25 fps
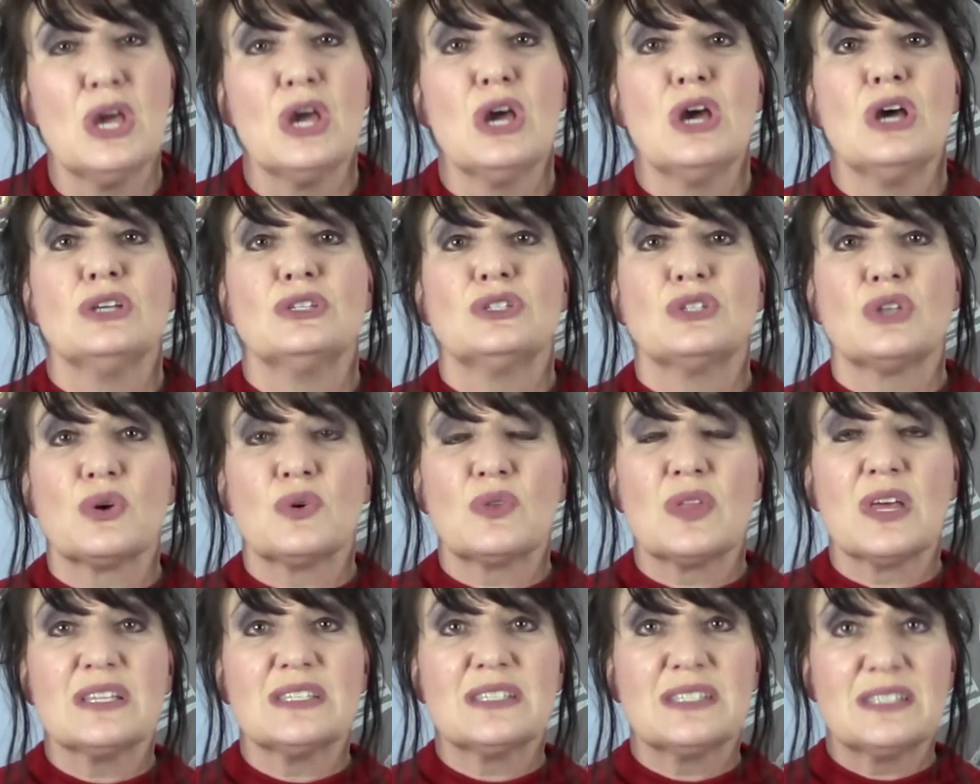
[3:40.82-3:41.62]
So
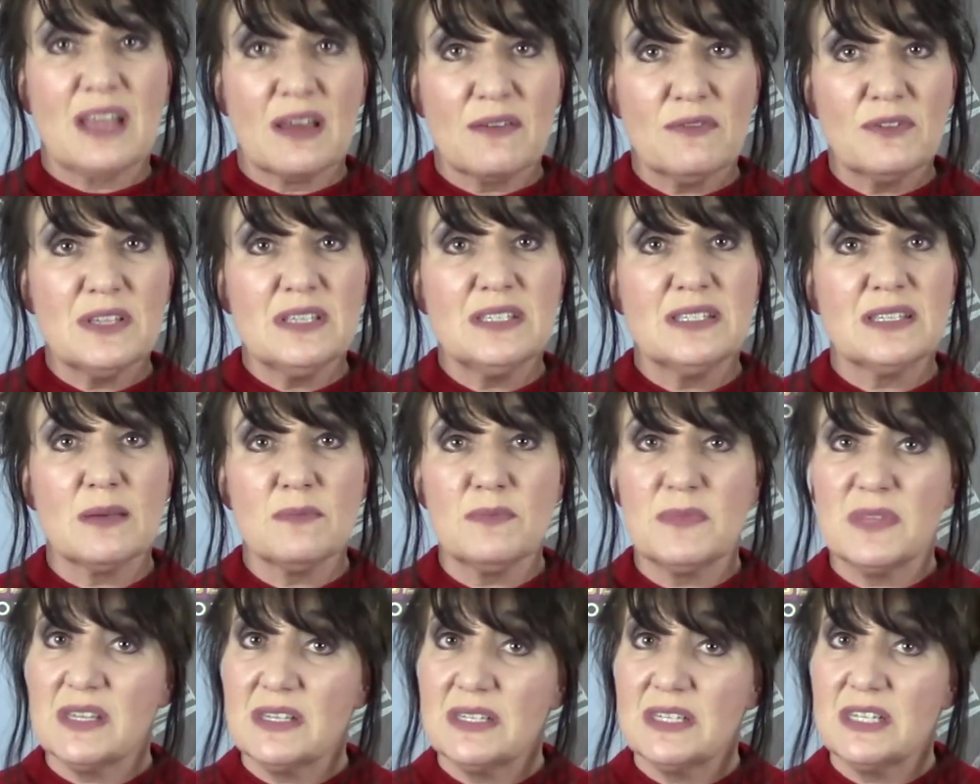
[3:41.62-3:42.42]
that's definitely
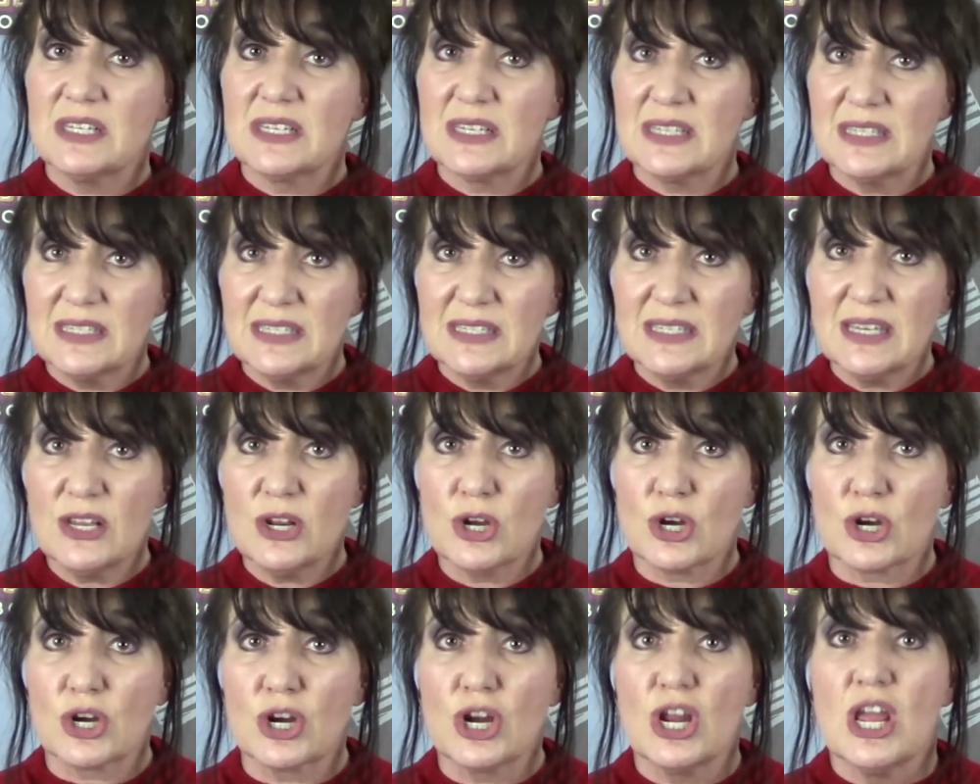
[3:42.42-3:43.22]
something to
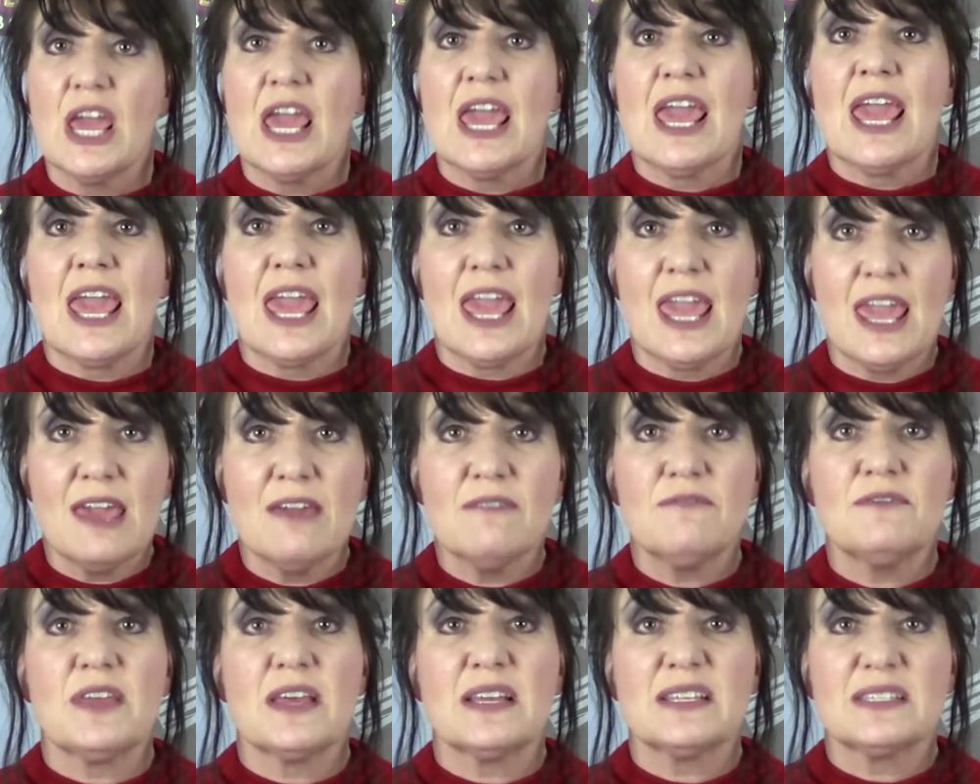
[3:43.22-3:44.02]
consider
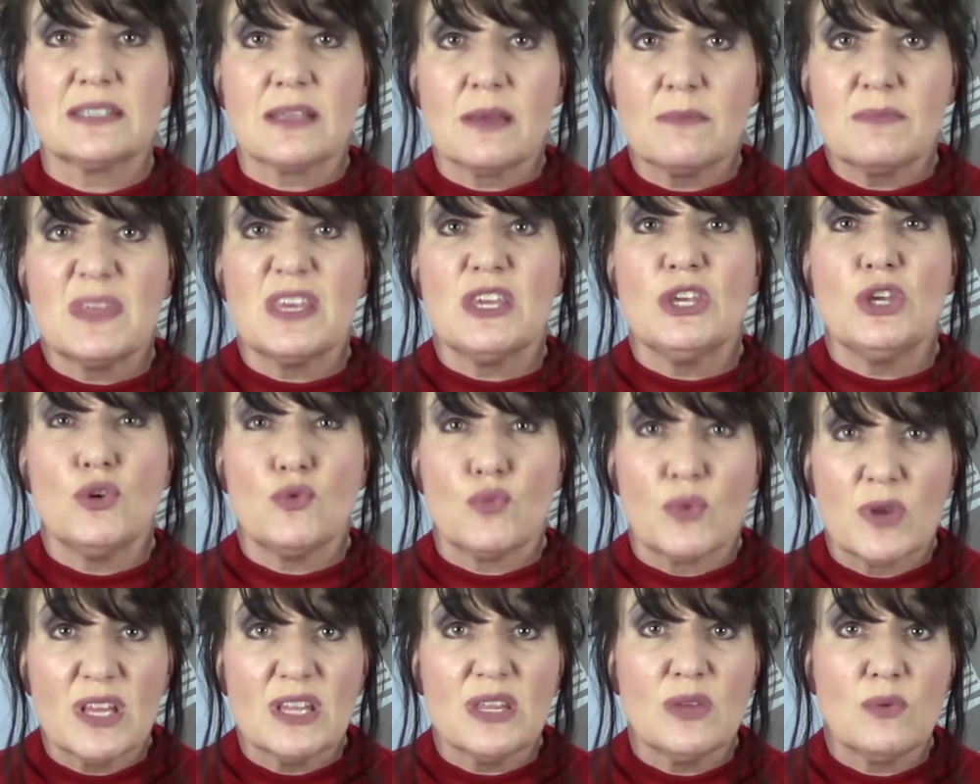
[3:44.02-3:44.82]
if that's something you
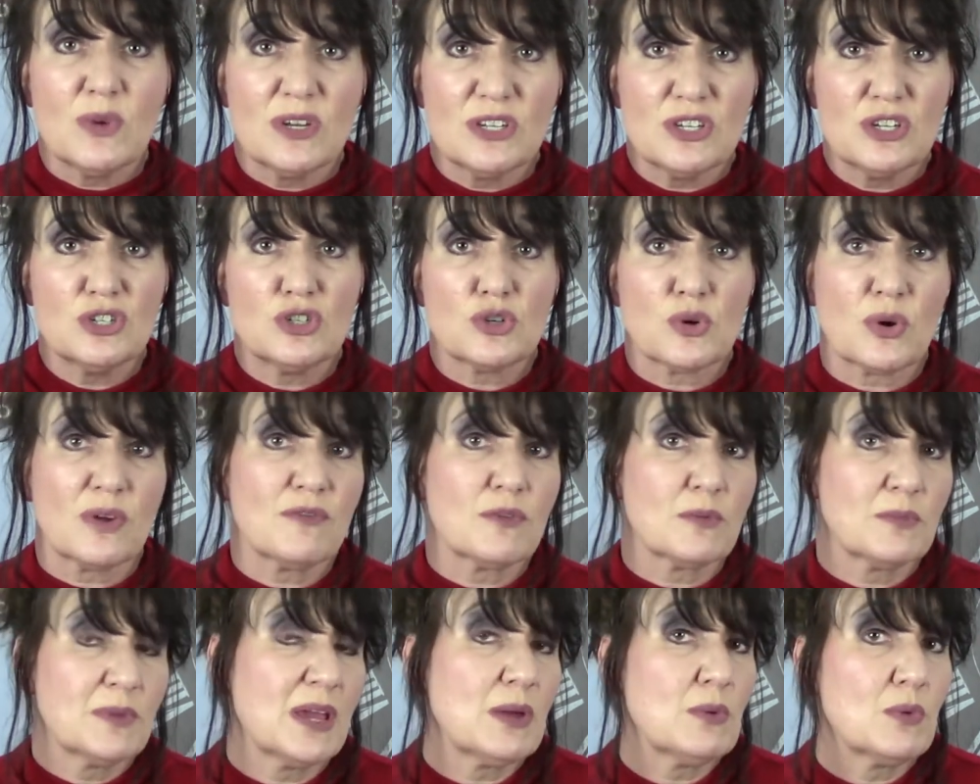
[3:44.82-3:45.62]
really want to enjoy
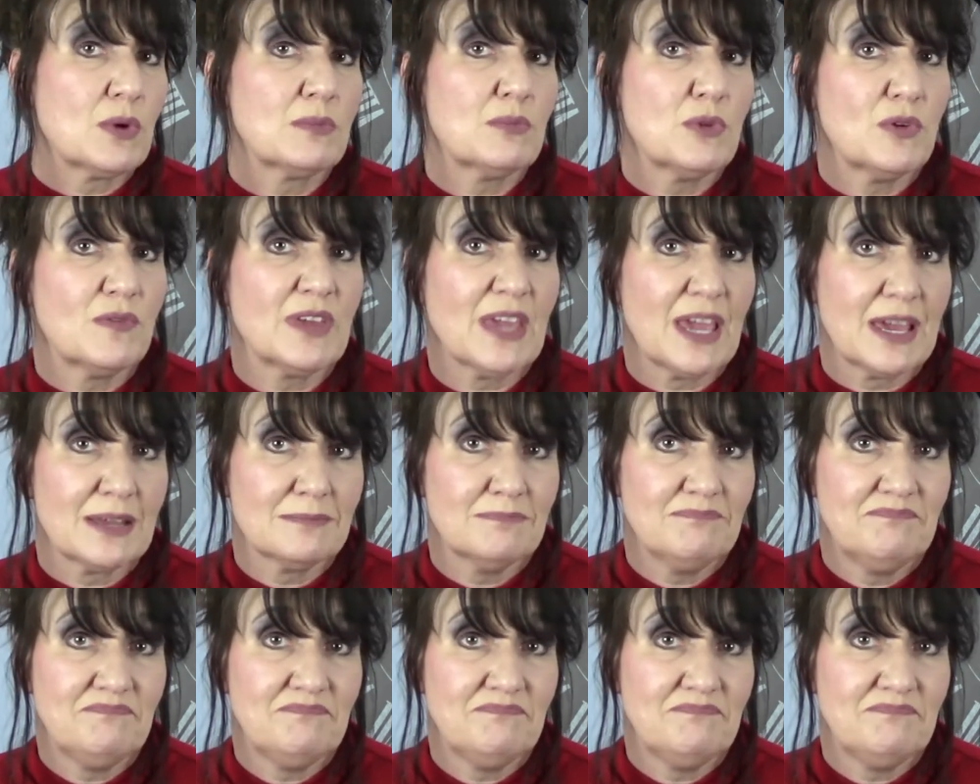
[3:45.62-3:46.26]
from day one moving in.